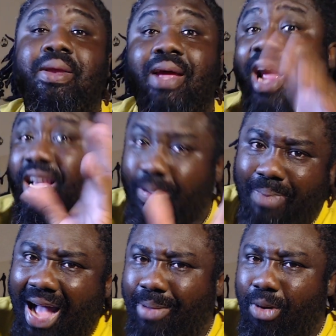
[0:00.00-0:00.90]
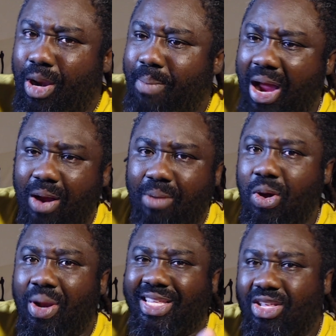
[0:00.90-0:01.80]
Here's the part about the barium
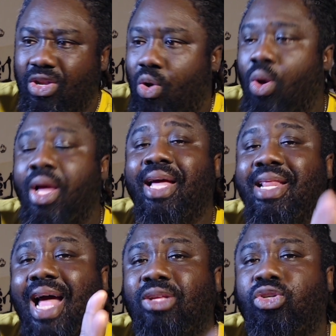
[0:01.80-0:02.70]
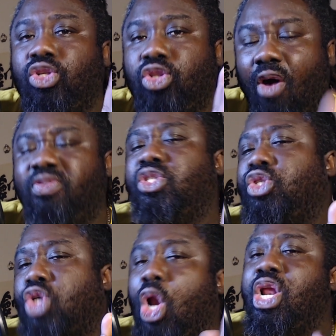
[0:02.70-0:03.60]
node that you need to know. That stuff
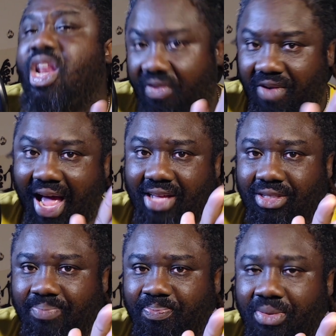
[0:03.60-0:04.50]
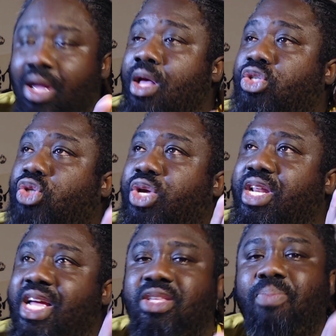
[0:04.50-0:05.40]
solidifies. So you
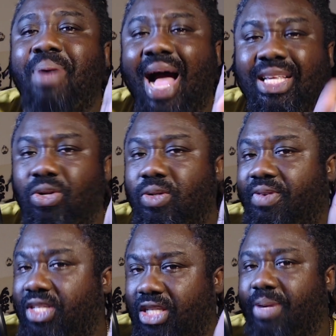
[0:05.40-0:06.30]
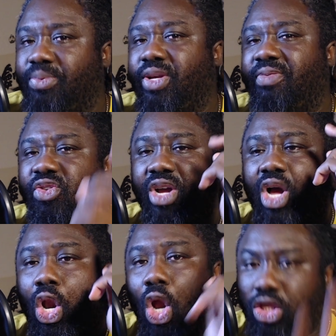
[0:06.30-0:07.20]
need to pass it out of your system. So you have to drink
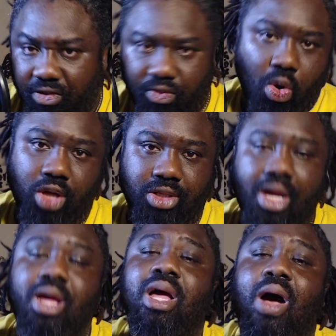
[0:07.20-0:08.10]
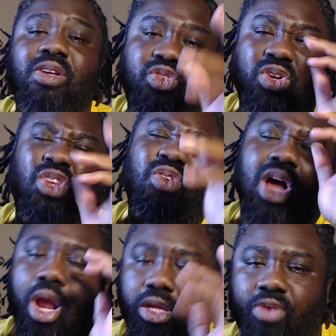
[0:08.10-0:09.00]
a lot of water. I was instructed to drink
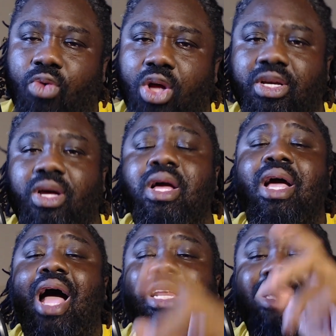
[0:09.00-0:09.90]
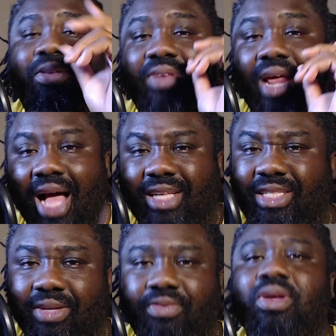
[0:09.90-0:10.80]
a lot of water and given a
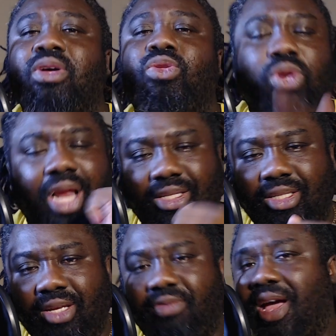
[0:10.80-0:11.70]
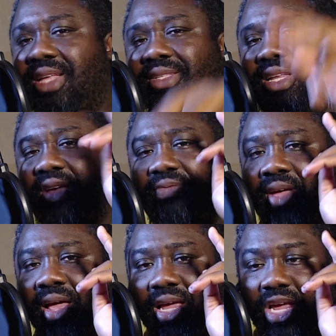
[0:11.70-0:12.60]
laxative. Took the laxative and then said, if
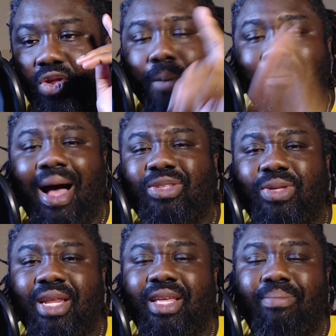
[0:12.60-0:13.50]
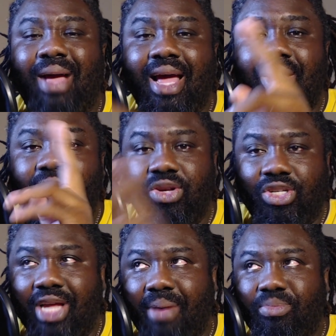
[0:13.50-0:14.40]
you don't pass out anything by dinner
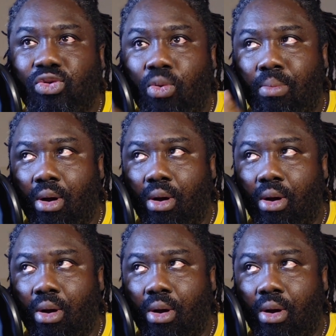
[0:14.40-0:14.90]
time tonight,